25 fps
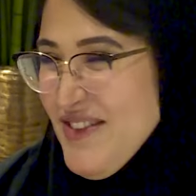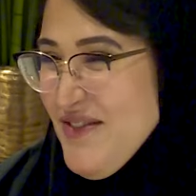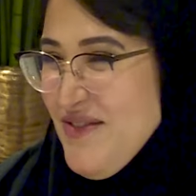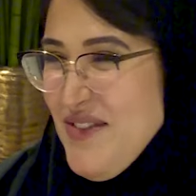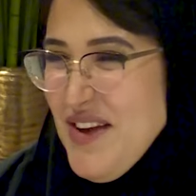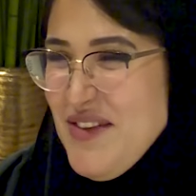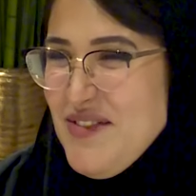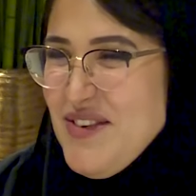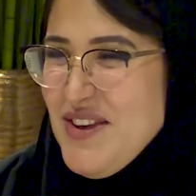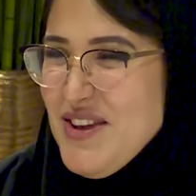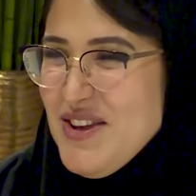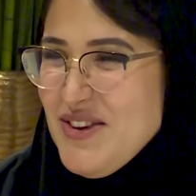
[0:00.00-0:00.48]

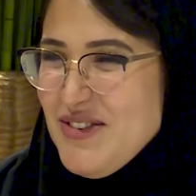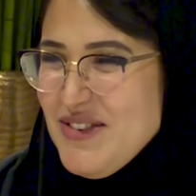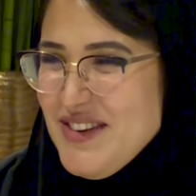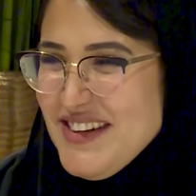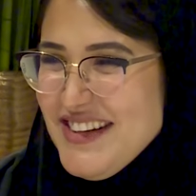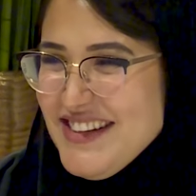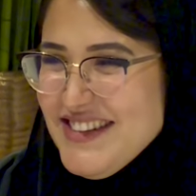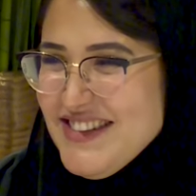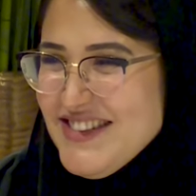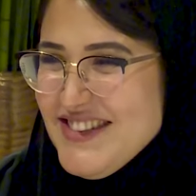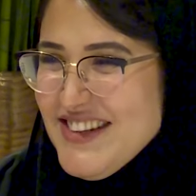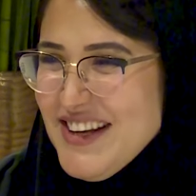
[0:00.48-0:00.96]
maybe you will
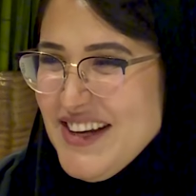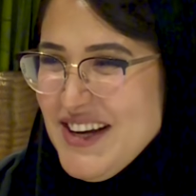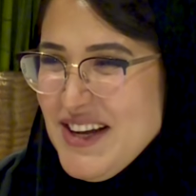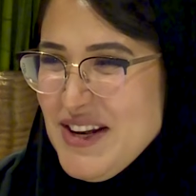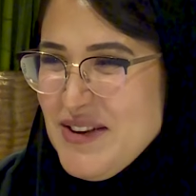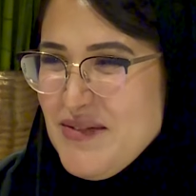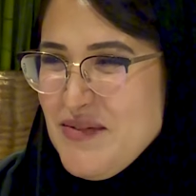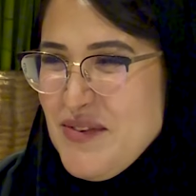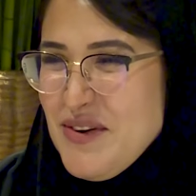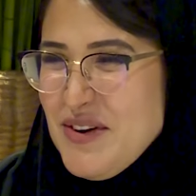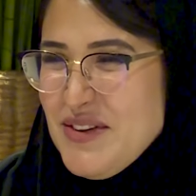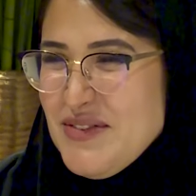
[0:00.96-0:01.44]
need to take an
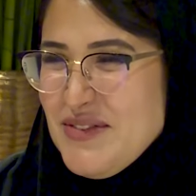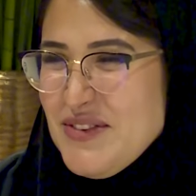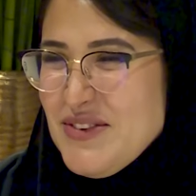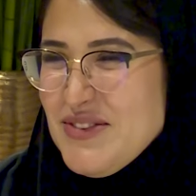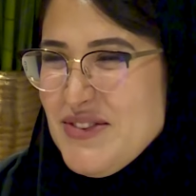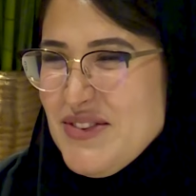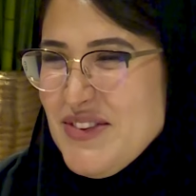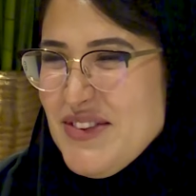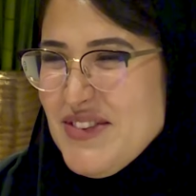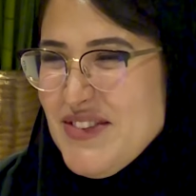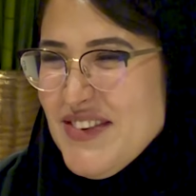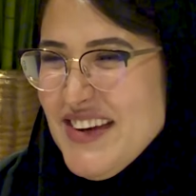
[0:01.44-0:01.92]

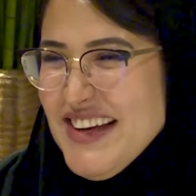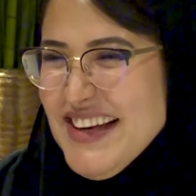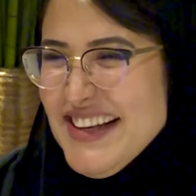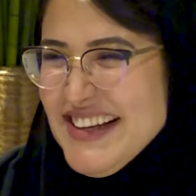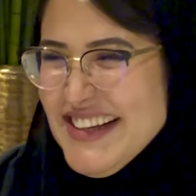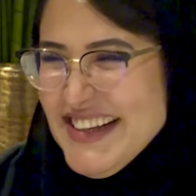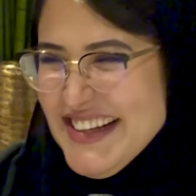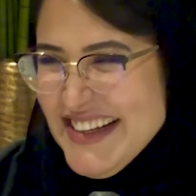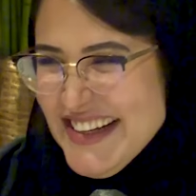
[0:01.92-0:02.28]
appointment with me.